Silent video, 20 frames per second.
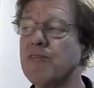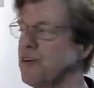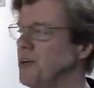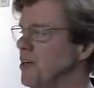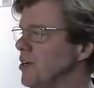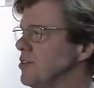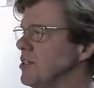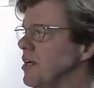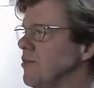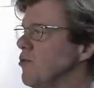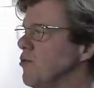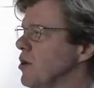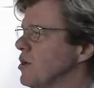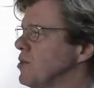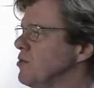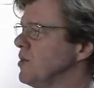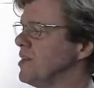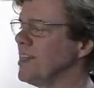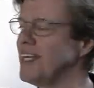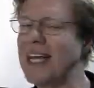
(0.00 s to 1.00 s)
For years I've
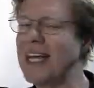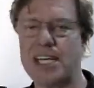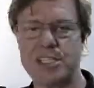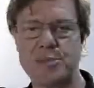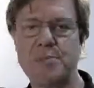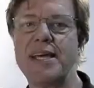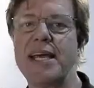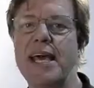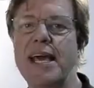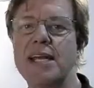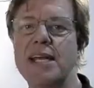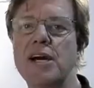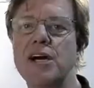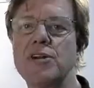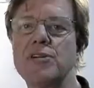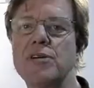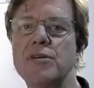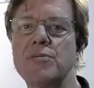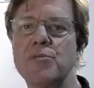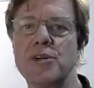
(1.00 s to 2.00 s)
worked with the
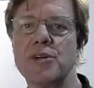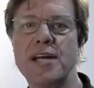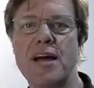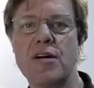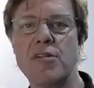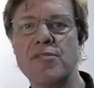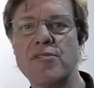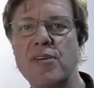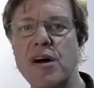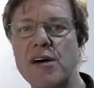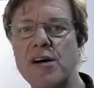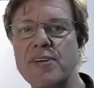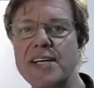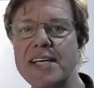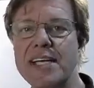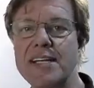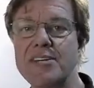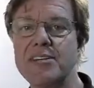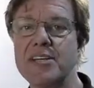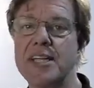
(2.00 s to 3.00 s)
SB800. We're now
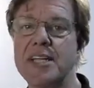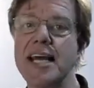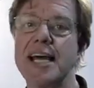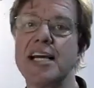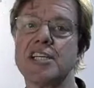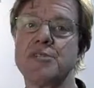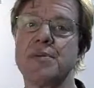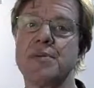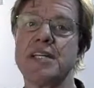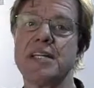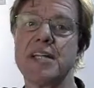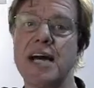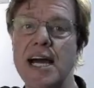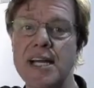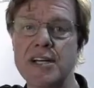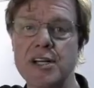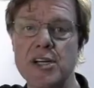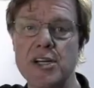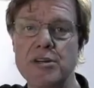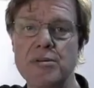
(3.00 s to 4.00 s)
evolving into the
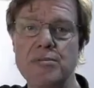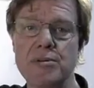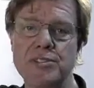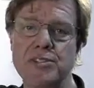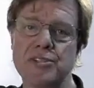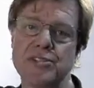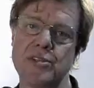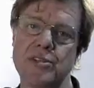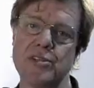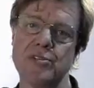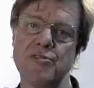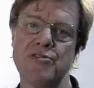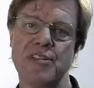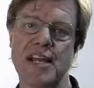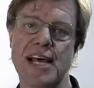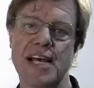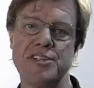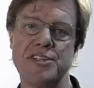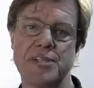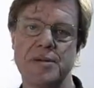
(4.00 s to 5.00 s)
SB900, which is the new
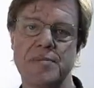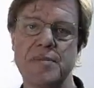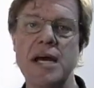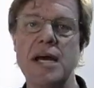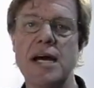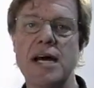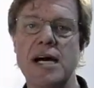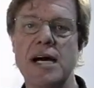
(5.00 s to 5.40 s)
flagship